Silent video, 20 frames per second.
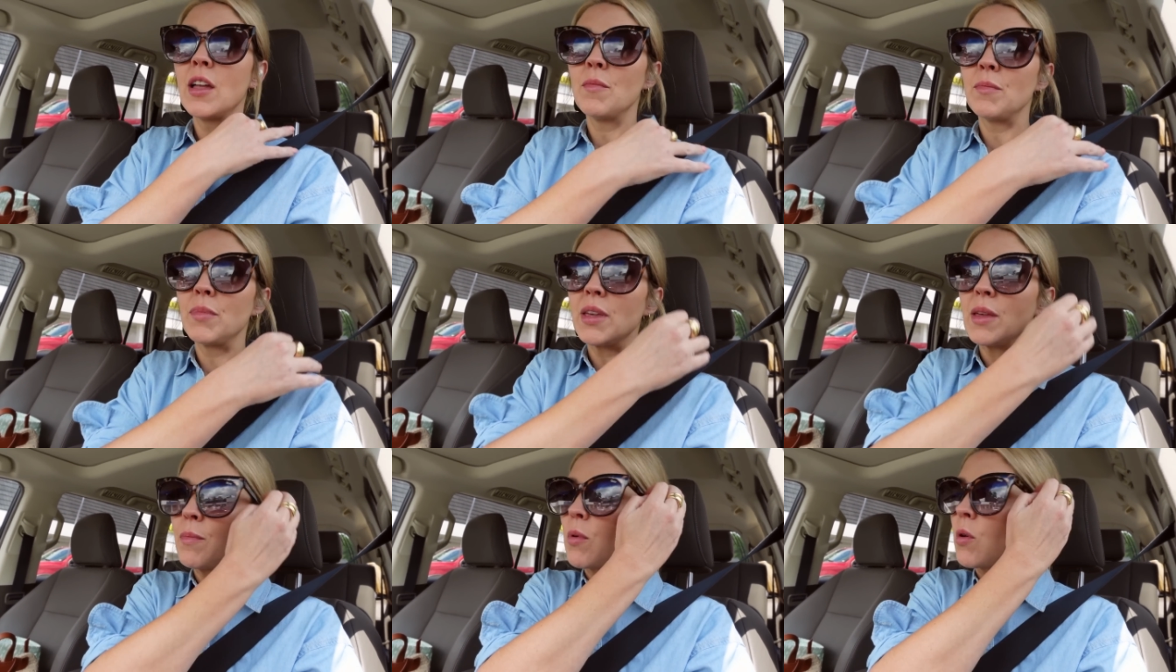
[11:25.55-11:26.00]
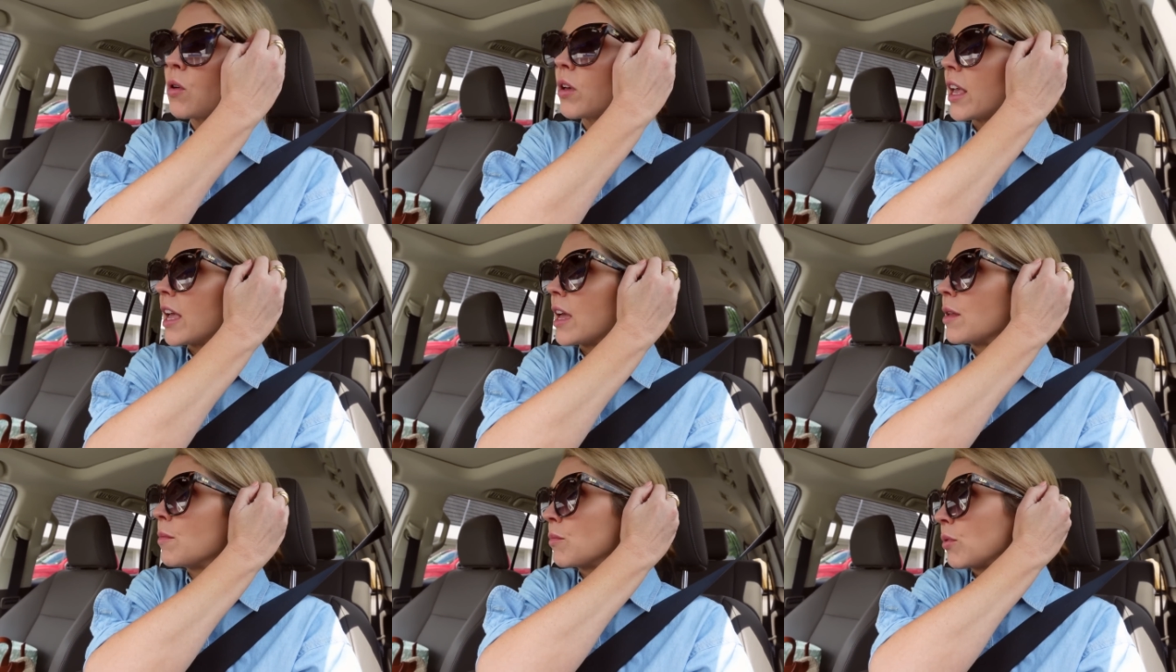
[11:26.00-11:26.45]
People
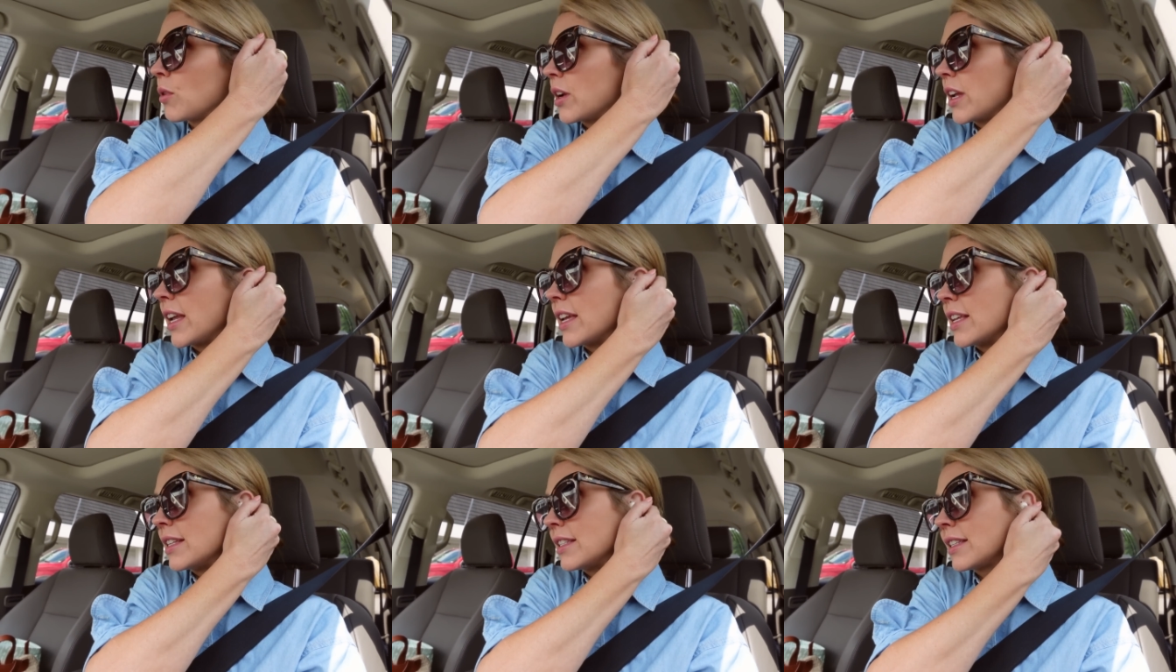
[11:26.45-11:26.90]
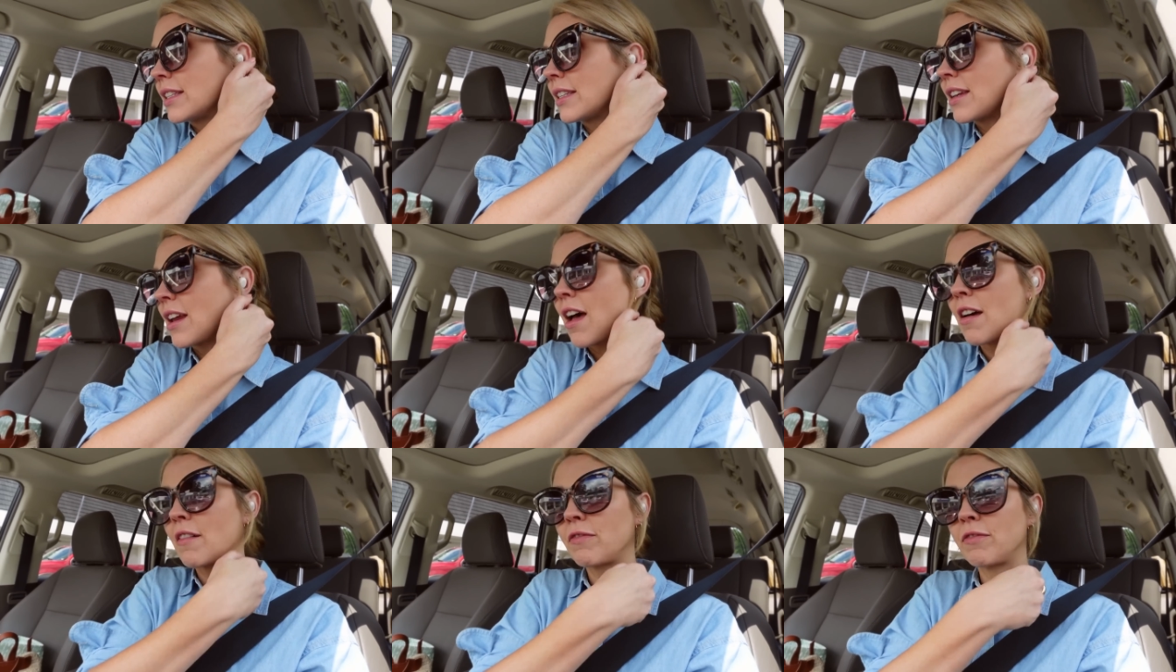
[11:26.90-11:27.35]
can bring in
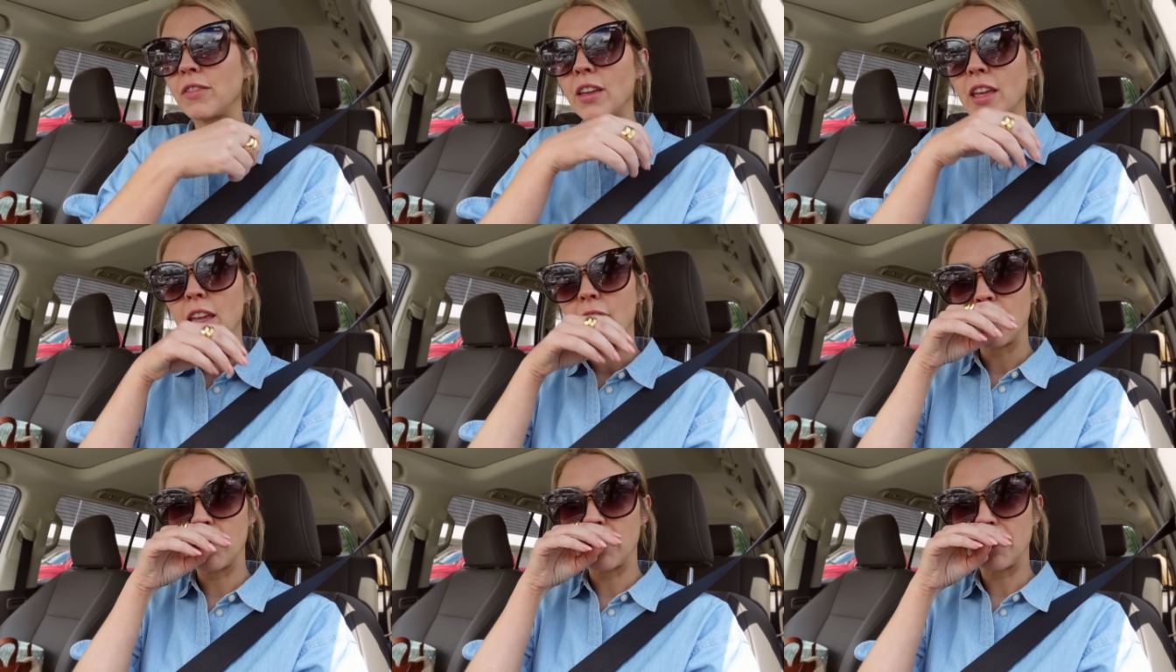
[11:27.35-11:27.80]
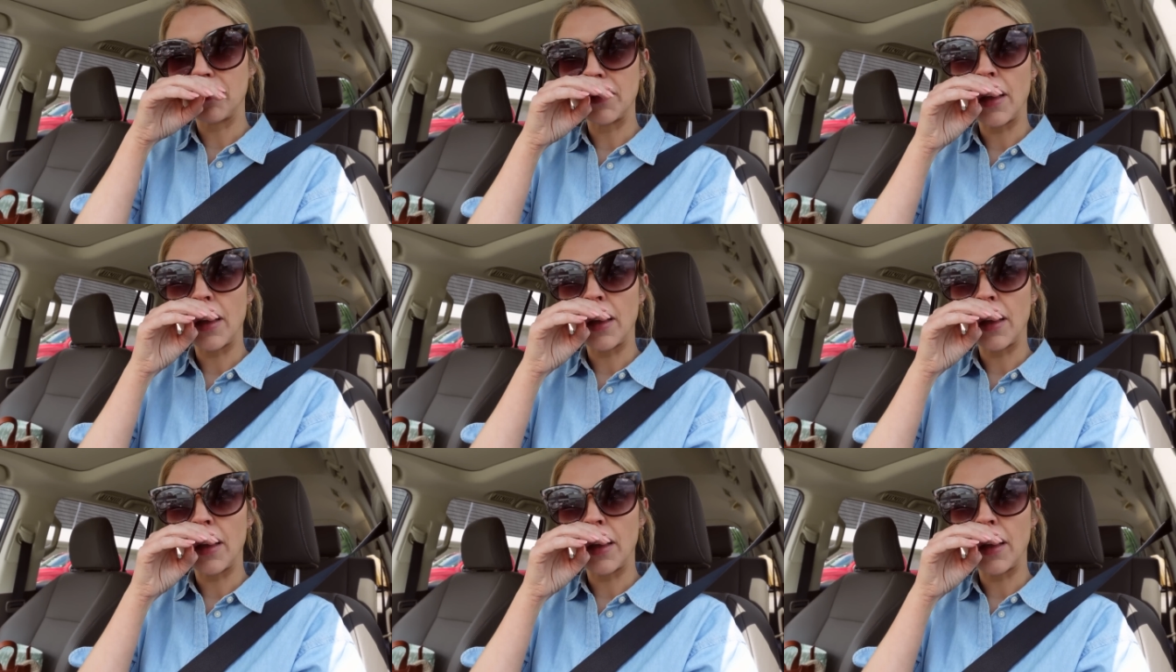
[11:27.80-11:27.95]
stuff if,